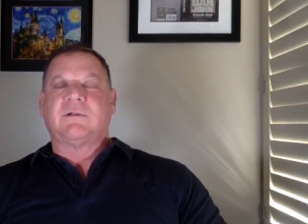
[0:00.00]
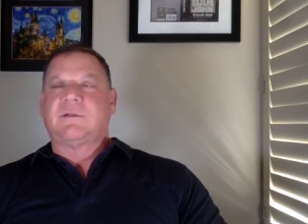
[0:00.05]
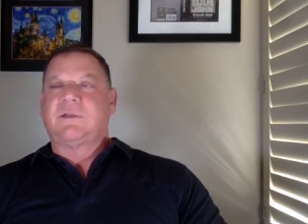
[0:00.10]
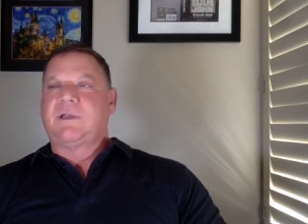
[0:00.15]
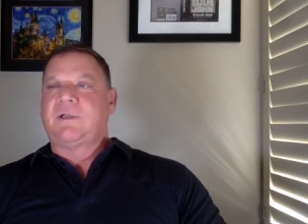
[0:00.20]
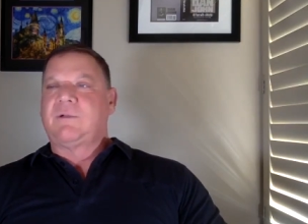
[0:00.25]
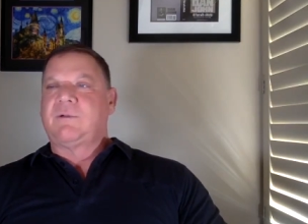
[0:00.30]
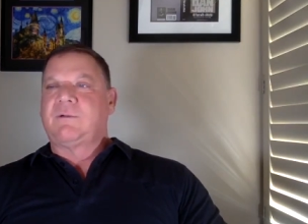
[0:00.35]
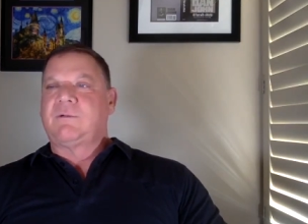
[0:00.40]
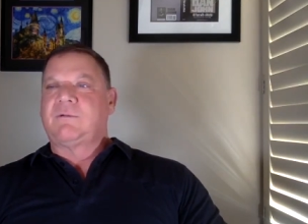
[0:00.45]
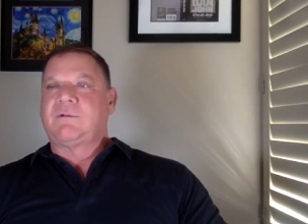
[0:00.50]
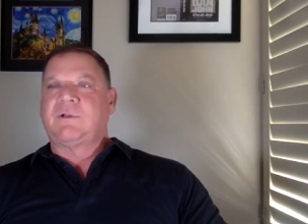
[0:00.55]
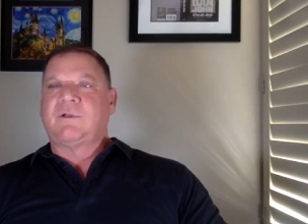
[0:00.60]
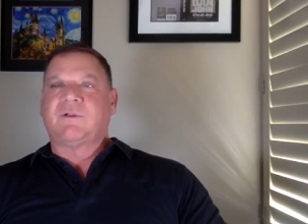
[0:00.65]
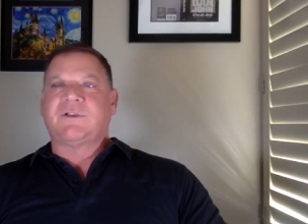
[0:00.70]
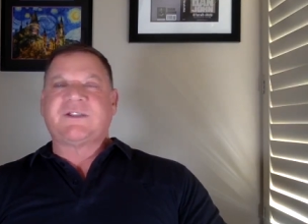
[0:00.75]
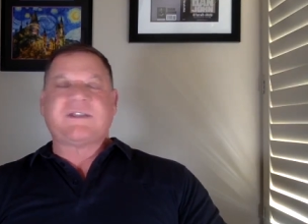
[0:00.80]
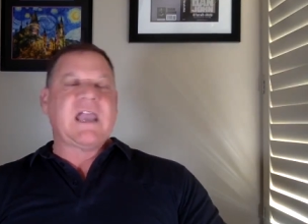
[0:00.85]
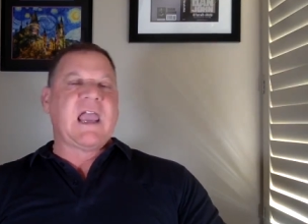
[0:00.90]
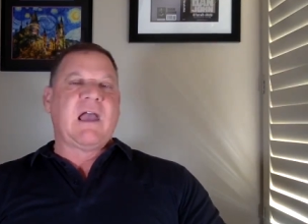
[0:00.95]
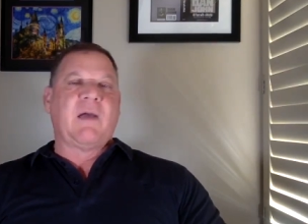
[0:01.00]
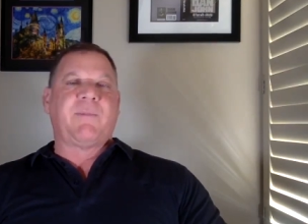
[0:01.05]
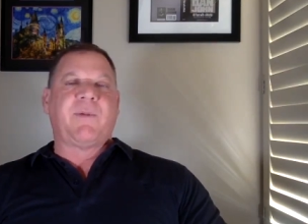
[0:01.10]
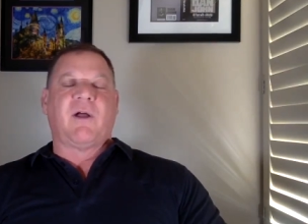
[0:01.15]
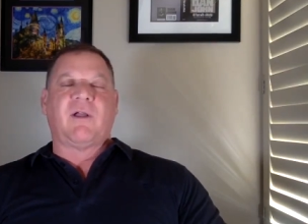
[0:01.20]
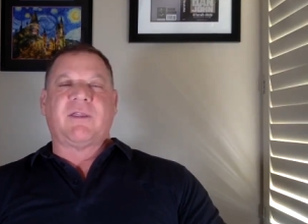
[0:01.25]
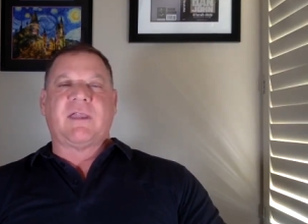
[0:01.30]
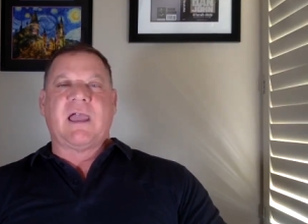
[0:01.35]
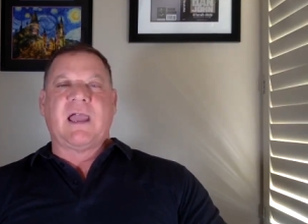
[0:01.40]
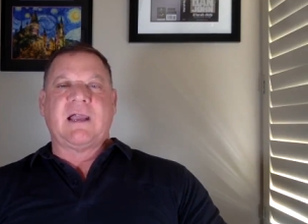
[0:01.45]
You, you'll stay up
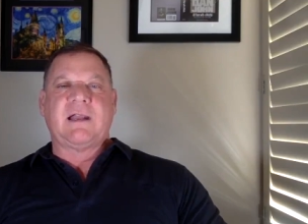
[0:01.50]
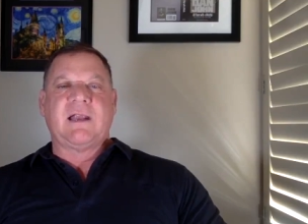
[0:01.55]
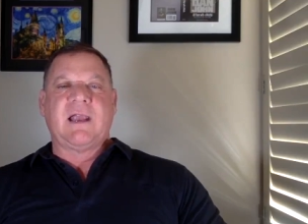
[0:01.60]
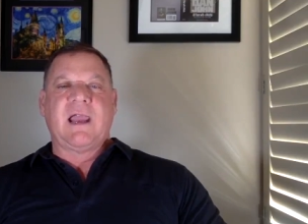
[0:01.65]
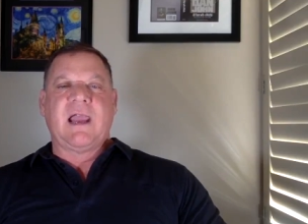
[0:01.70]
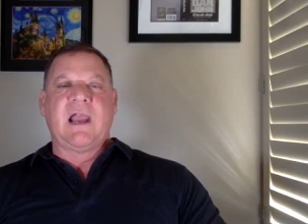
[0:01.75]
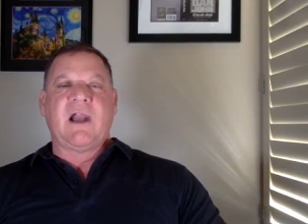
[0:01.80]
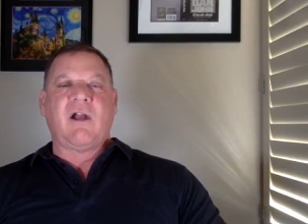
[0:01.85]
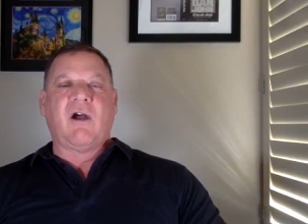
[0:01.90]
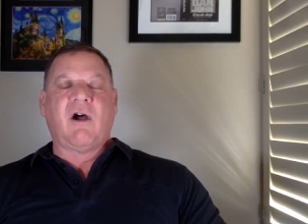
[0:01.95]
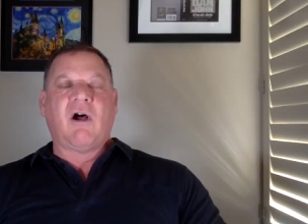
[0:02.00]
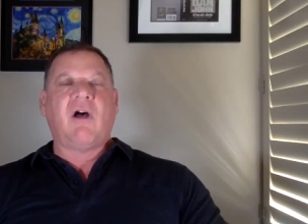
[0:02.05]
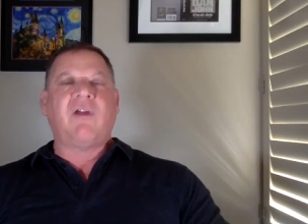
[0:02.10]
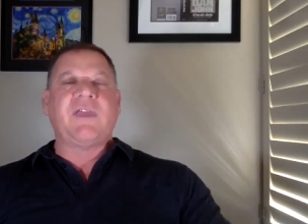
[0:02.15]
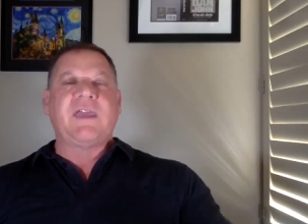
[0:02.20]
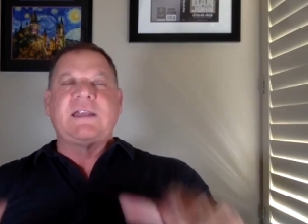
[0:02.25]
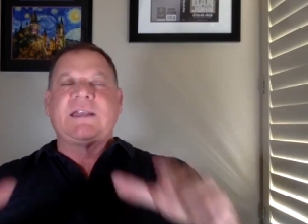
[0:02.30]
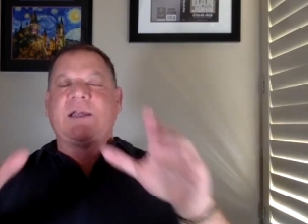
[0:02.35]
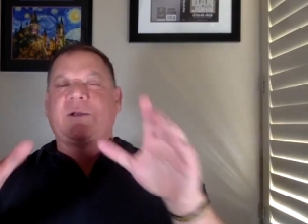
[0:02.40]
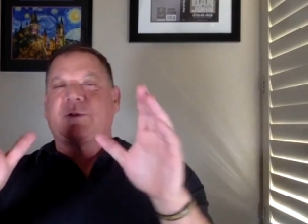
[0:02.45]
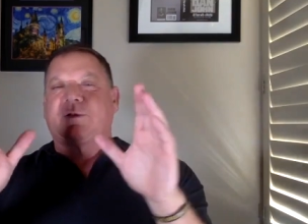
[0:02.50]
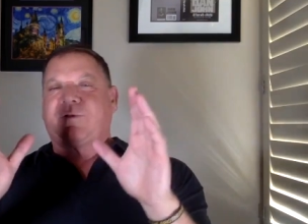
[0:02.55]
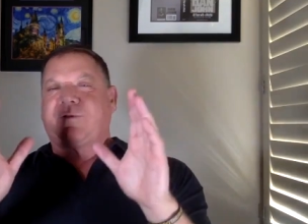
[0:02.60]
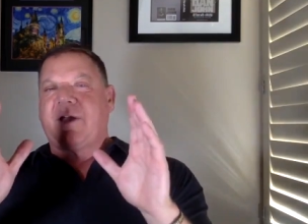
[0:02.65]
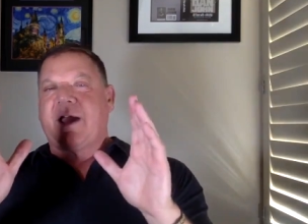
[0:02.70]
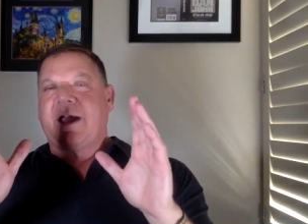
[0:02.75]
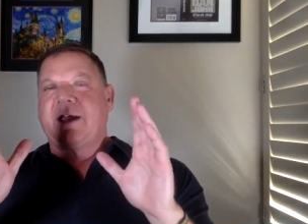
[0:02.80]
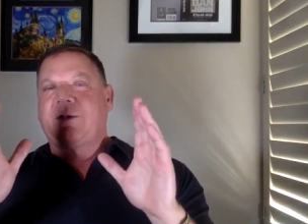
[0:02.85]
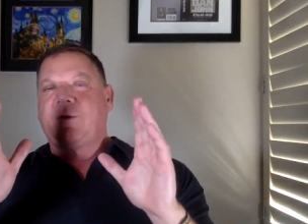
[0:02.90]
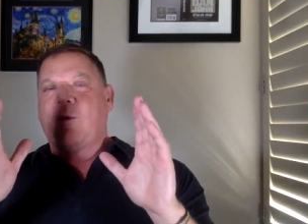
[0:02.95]
all night. And all they did was
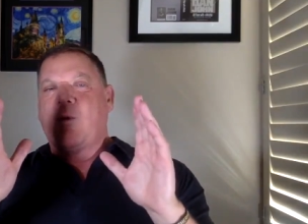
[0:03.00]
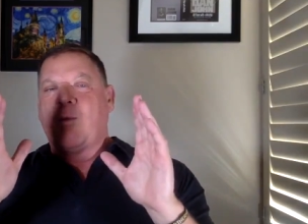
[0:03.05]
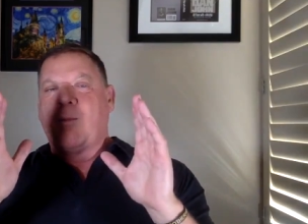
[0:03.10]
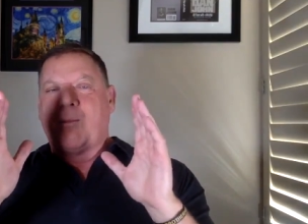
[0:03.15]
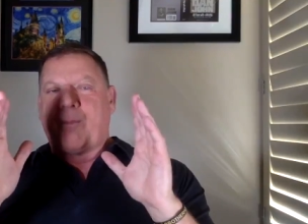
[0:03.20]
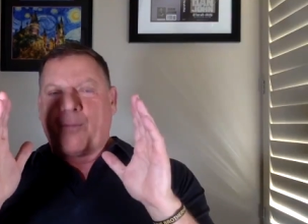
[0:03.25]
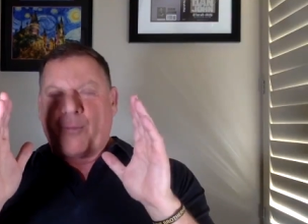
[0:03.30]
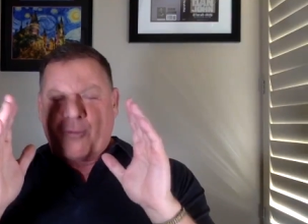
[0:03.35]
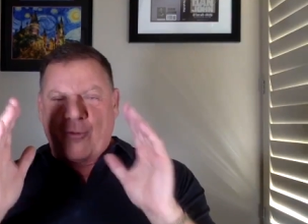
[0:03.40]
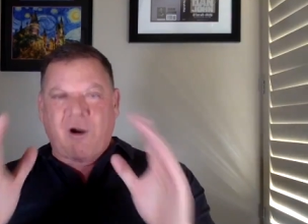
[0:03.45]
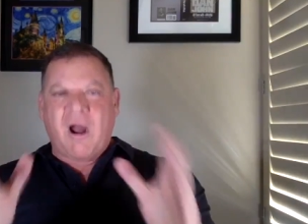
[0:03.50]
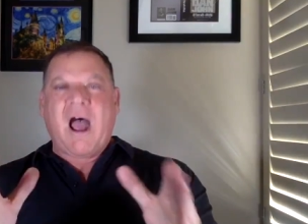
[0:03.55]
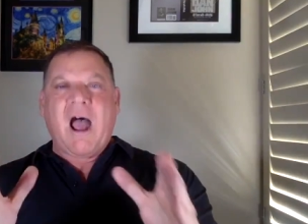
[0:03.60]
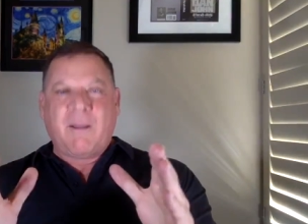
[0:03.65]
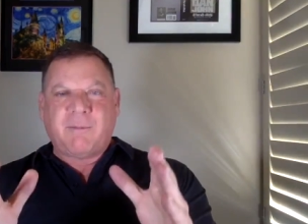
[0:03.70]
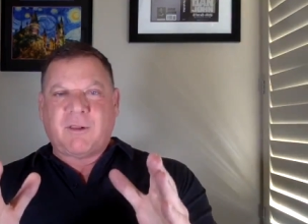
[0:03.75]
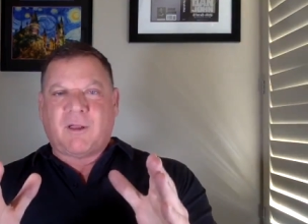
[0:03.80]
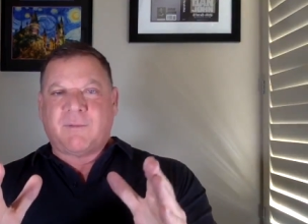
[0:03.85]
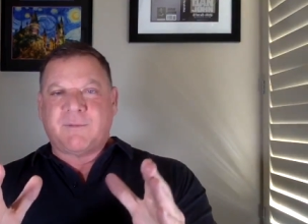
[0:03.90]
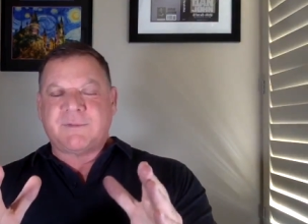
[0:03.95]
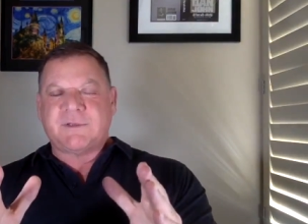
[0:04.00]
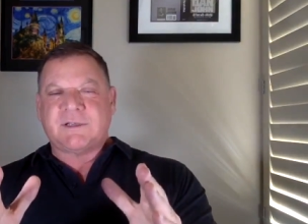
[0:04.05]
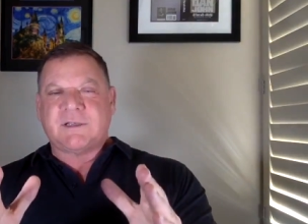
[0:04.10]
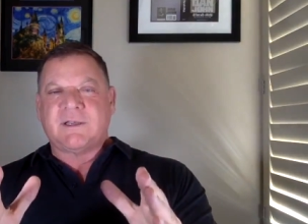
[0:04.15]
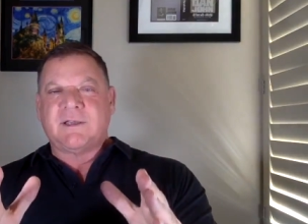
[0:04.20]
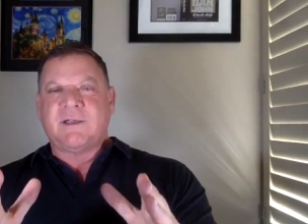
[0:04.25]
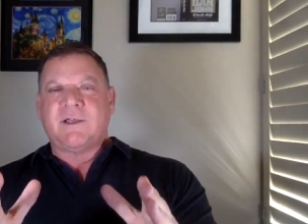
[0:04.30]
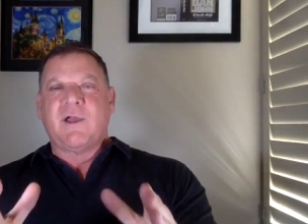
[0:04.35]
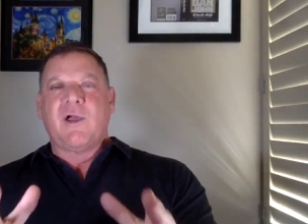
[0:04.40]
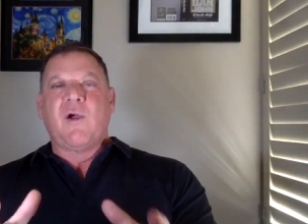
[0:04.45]
find problems
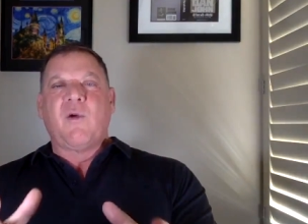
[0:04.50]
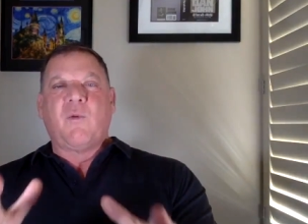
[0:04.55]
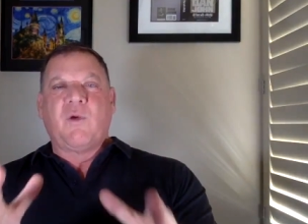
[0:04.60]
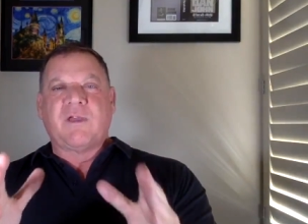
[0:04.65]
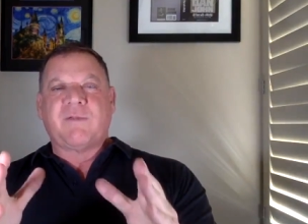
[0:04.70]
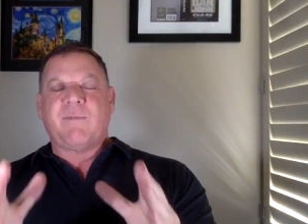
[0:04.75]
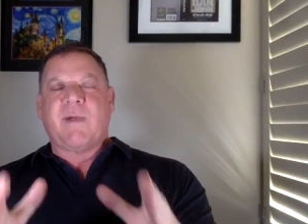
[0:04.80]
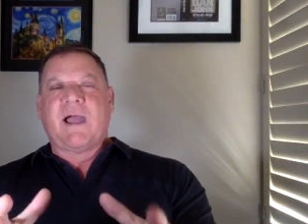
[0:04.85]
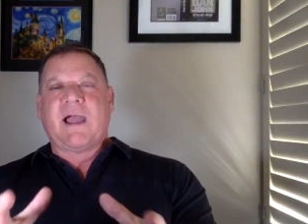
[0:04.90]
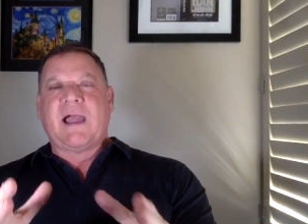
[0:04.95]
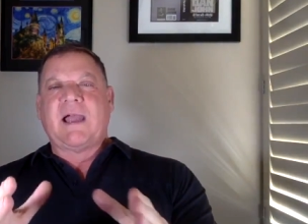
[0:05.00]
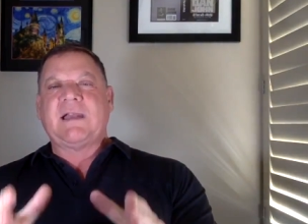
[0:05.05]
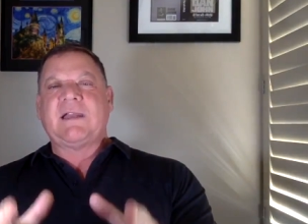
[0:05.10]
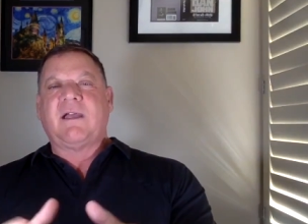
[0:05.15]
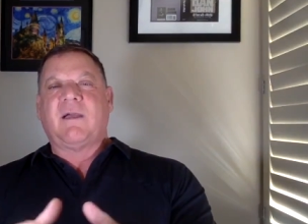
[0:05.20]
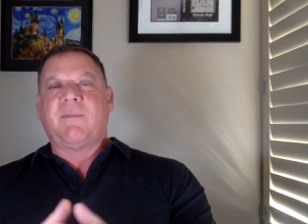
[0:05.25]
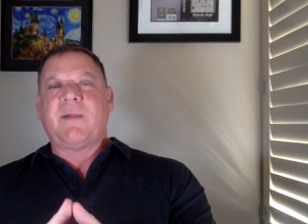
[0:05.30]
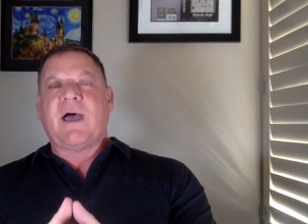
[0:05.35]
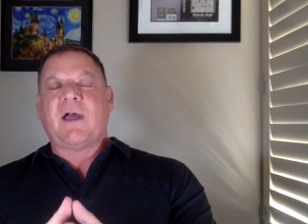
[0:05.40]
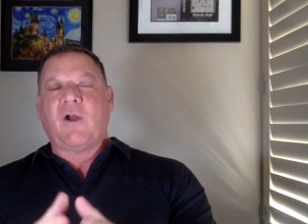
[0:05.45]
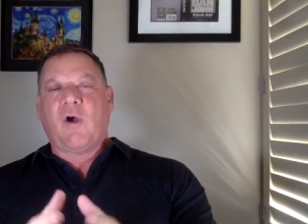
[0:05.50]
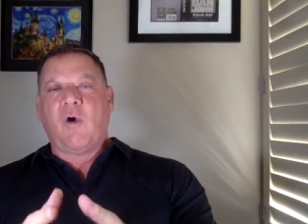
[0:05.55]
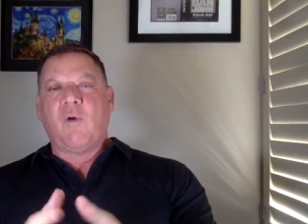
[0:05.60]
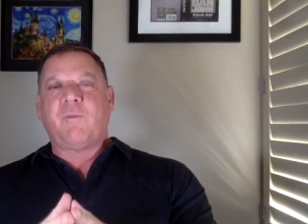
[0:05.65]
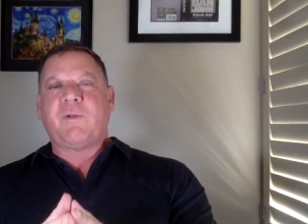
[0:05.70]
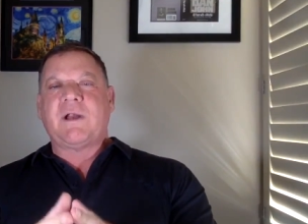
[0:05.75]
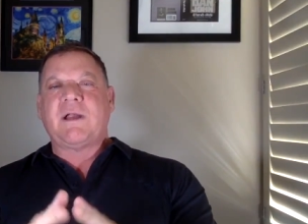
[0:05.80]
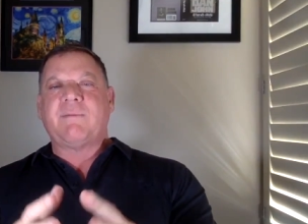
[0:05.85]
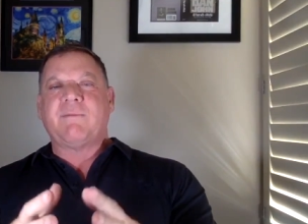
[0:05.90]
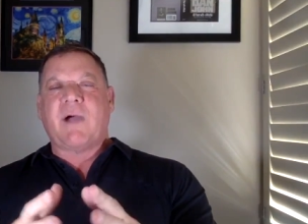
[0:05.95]
with my idea about
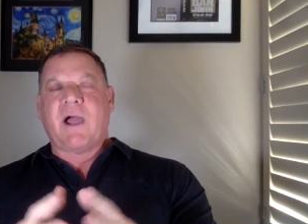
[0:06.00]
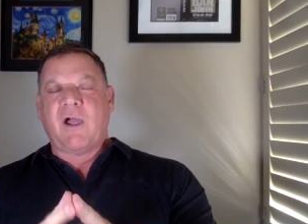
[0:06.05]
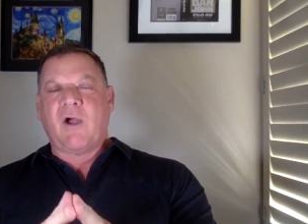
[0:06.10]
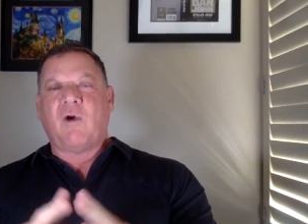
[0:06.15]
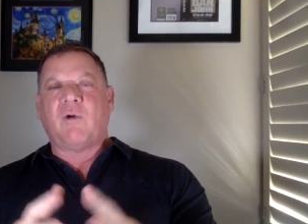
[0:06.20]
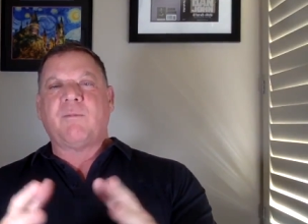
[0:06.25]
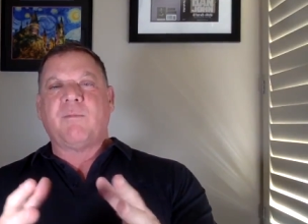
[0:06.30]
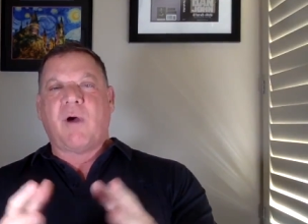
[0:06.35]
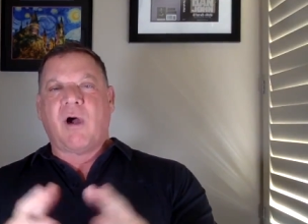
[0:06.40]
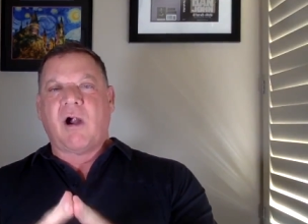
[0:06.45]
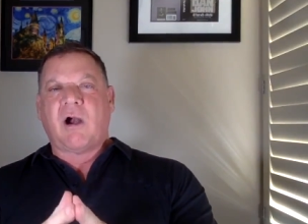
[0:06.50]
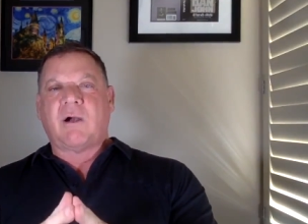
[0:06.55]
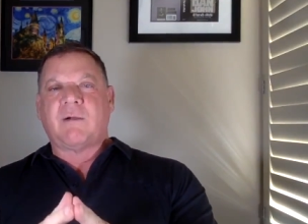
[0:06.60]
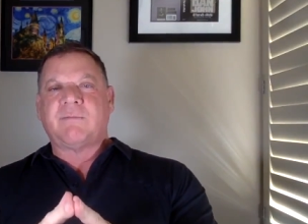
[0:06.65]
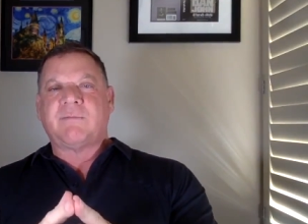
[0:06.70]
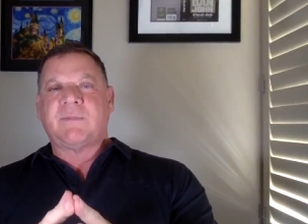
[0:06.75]
opening my own bar.